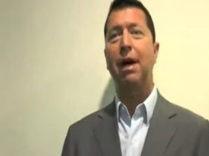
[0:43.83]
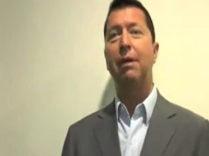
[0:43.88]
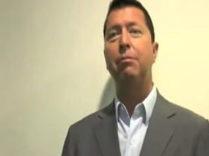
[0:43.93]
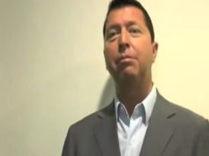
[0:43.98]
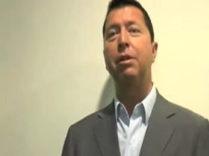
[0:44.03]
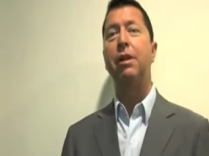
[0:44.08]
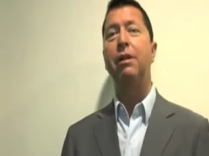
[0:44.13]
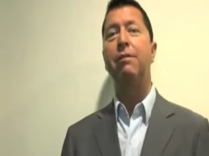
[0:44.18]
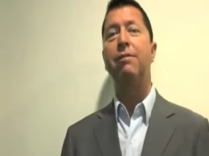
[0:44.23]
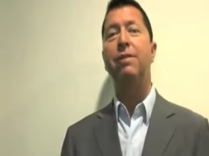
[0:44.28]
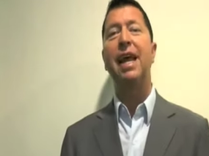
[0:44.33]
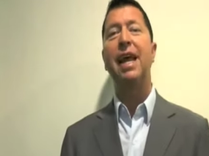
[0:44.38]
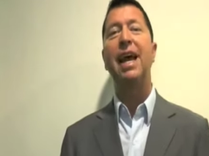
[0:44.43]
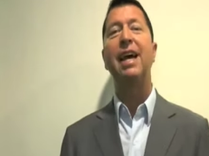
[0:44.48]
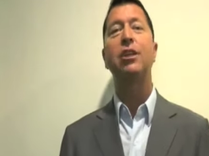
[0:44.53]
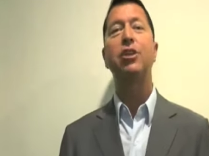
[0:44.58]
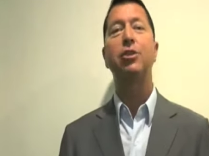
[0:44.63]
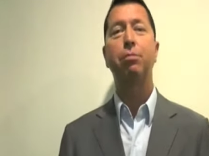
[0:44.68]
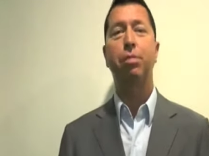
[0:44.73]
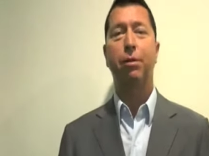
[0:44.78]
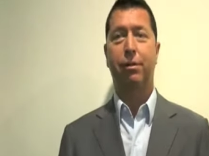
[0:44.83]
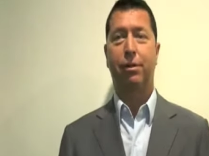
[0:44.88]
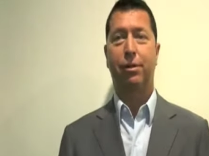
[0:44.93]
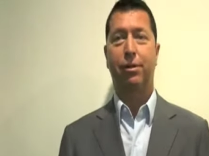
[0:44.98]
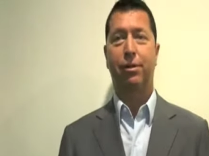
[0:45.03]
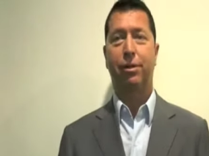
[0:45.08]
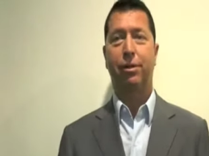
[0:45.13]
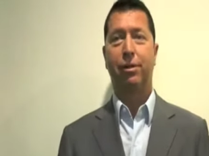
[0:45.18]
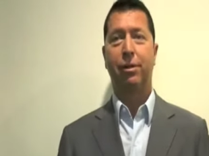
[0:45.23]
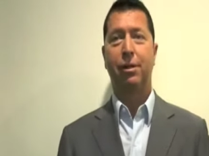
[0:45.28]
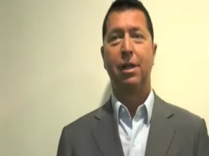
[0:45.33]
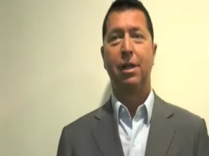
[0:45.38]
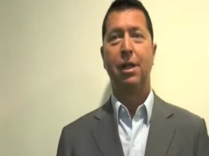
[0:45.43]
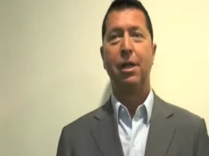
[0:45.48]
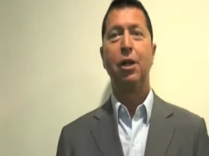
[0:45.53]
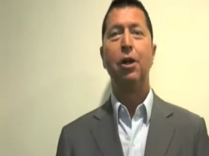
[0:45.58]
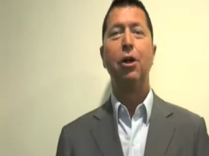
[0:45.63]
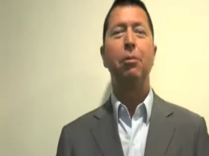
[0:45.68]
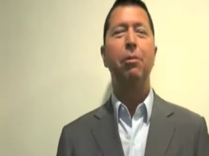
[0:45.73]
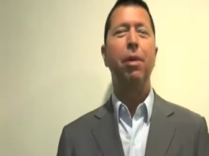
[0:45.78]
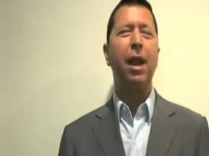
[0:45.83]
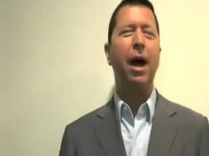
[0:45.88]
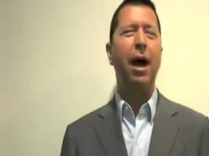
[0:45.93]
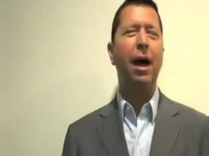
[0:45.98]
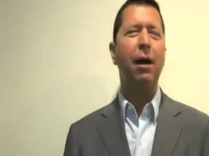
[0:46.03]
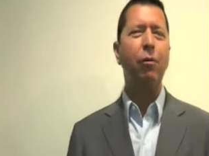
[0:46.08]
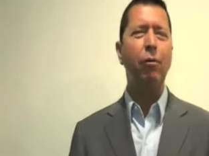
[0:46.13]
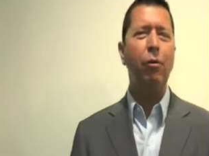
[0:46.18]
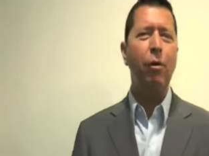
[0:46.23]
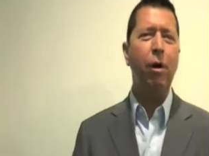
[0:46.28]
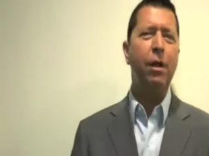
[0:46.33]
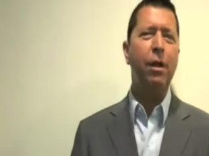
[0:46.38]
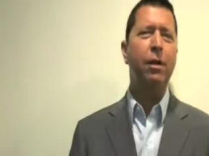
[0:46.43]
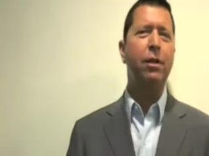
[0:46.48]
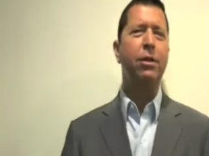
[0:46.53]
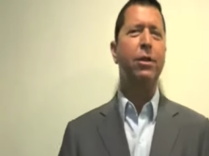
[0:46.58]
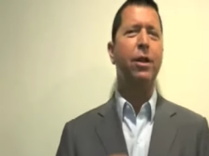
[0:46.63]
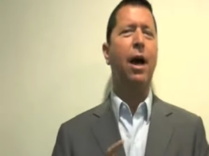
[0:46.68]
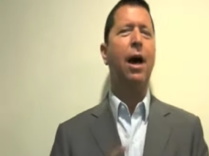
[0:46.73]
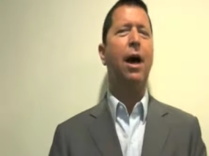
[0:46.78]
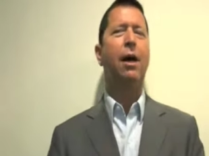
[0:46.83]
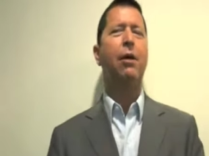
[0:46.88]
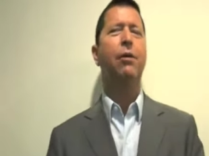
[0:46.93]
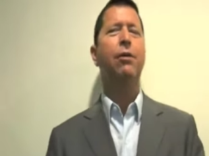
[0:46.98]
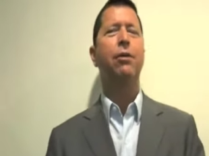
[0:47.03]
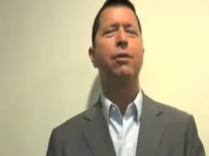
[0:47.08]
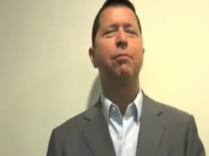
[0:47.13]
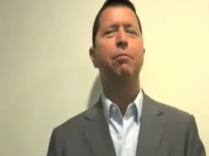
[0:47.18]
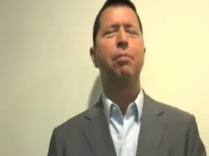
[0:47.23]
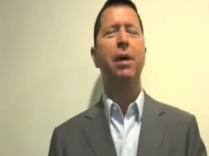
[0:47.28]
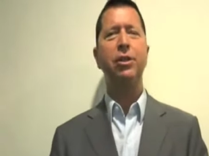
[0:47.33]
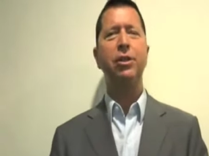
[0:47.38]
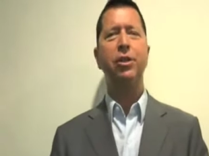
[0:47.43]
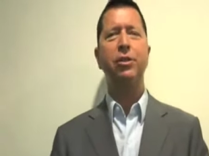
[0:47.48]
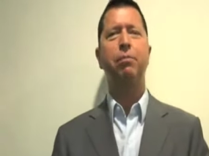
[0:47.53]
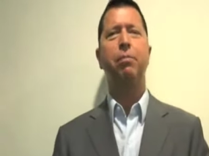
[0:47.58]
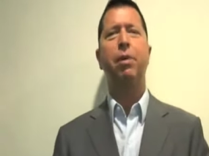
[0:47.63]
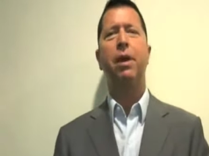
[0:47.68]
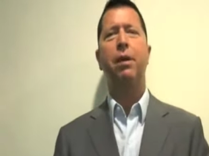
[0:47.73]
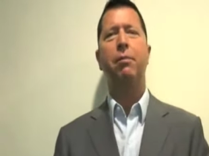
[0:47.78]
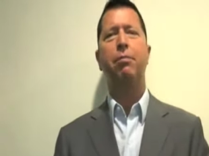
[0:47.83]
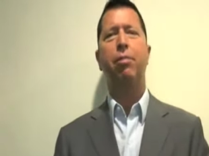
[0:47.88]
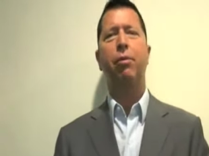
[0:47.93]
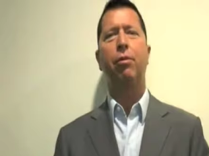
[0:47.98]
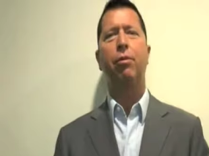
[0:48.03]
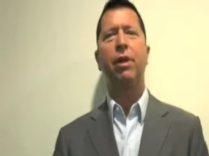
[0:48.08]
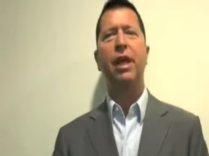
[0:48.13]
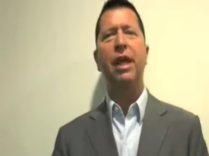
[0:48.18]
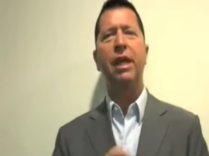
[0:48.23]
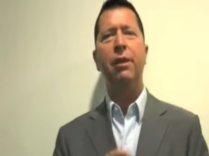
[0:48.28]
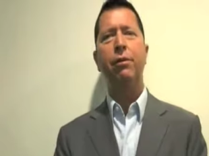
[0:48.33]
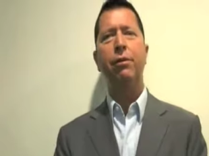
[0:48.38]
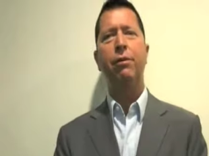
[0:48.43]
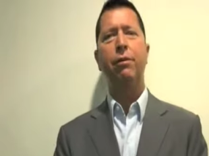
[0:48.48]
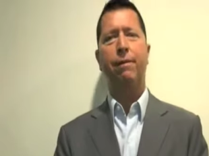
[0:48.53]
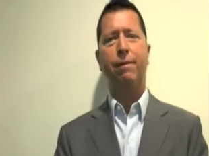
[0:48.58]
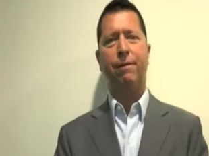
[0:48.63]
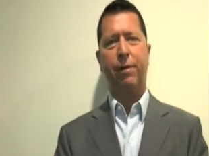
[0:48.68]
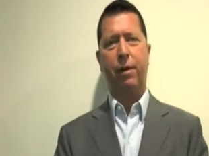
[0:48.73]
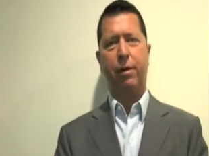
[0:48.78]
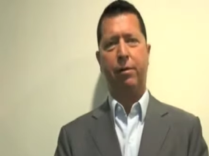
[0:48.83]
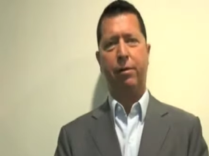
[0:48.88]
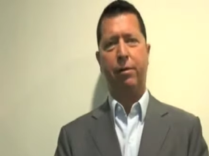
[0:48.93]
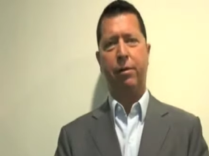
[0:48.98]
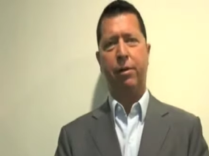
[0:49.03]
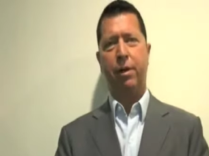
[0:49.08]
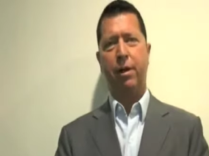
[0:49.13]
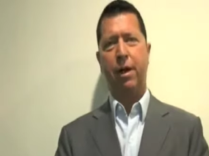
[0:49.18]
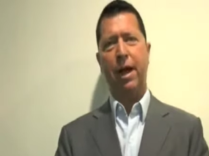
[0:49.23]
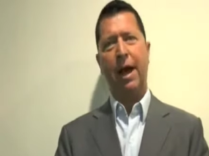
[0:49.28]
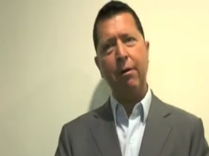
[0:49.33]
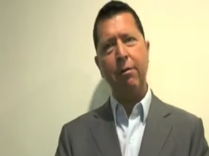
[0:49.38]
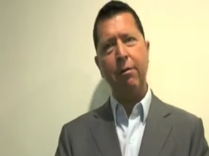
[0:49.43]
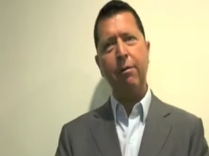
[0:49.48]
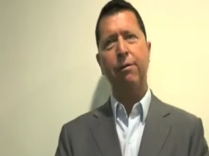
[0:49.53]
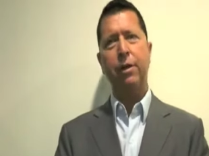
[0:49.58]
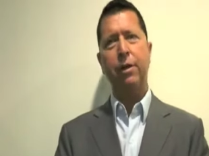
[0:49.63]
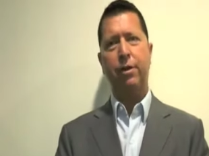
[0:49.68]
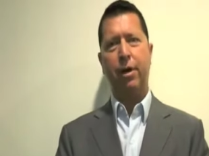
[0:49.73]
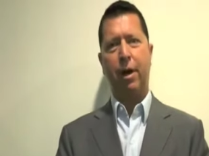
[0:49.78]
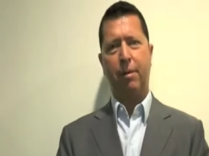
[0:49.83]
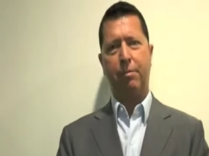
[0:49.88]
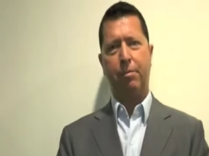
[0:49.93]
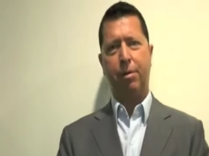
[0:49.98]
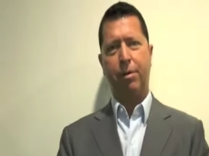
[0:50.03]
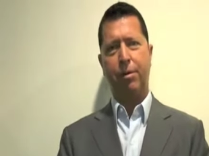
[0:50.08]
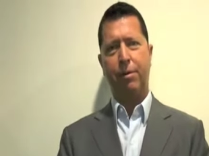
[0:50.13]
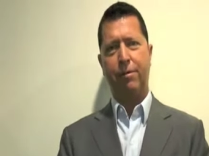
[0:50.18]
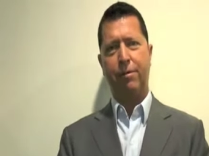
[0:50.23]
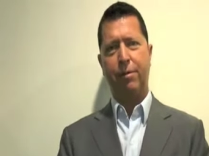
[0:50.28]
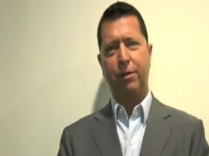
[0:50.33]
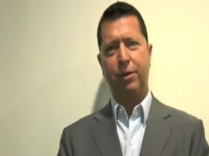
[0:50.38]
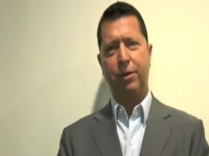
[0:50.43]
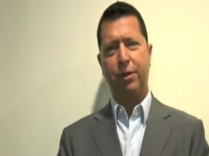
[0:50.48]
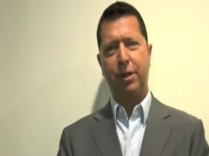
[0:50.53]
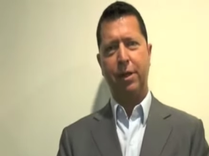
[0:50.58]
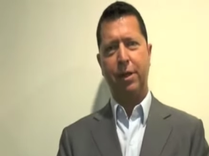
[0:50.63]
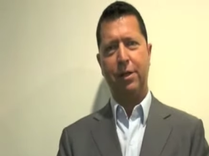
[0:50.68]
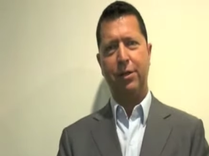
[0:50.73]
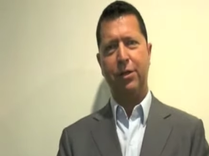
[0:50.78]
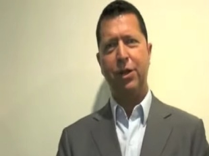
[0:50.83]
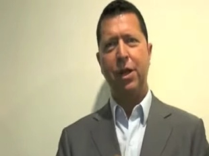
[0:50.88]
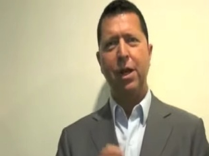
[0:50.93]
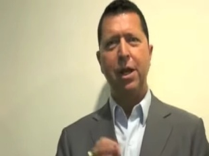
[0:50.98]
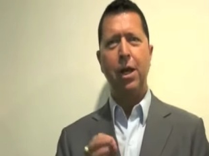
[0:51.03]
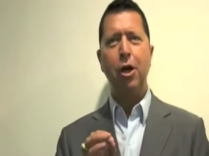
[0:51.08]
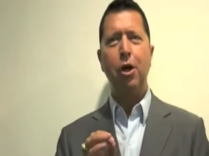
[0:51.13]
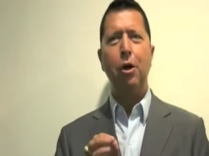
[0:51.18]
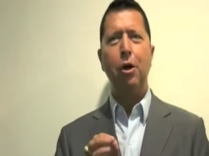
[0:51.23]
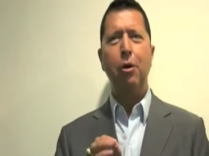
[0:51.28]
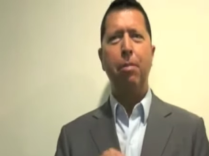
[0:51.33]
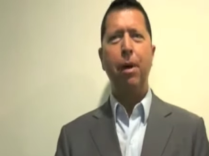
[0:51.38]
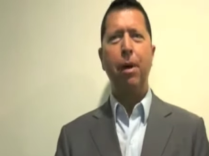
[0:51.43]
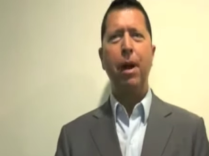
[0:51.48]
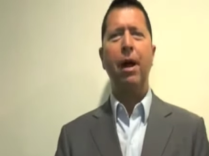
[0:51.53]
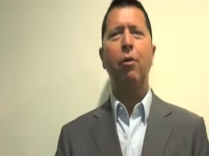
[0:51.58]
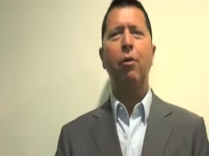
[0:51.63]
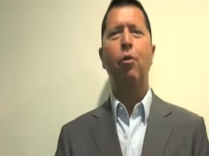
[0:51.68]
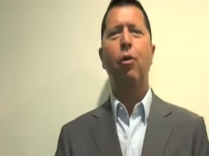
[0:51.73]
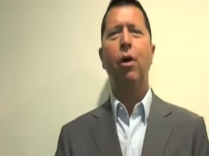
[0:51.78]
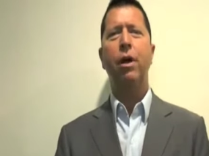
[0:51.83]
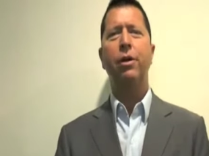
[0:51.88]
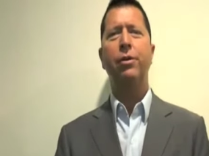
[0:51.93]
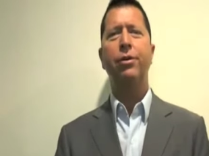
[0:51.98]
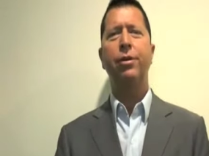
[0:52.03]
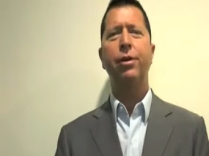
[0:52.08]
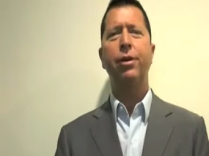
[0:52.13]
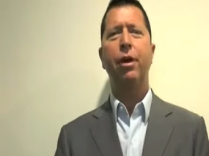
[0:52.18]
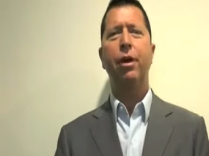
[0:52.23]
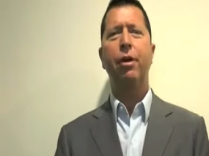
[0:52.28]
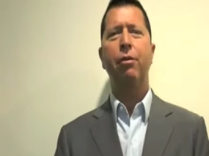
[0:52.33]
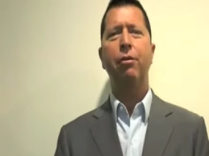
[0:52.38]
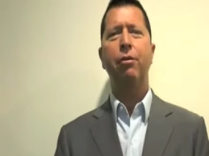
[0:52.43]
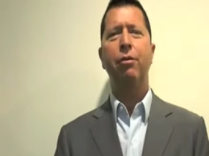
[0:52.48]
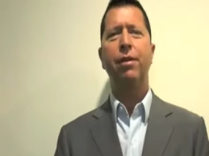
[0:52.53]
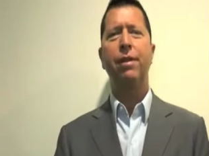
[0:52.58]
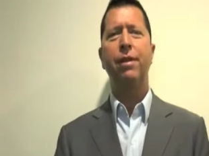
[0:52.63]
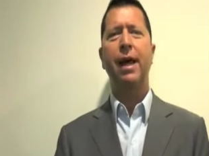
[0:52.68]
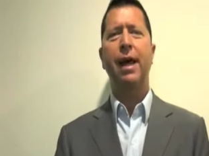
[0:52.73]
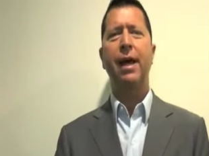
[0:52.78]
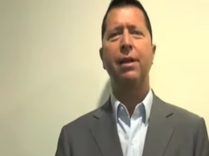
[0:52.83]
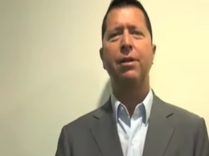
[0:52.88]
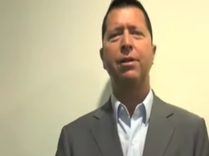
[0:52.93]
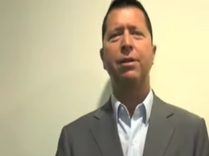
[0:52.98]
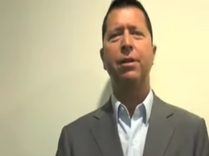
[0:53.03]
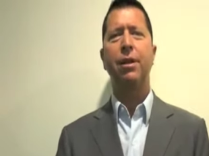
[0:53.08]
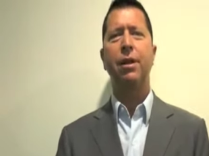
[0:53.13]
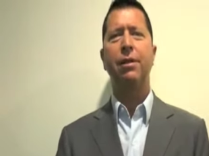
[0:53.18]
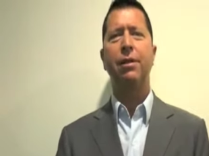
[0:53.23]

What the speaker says: I believe in experts, but I want to hire the best people in their field out of the top universities, but I want to know that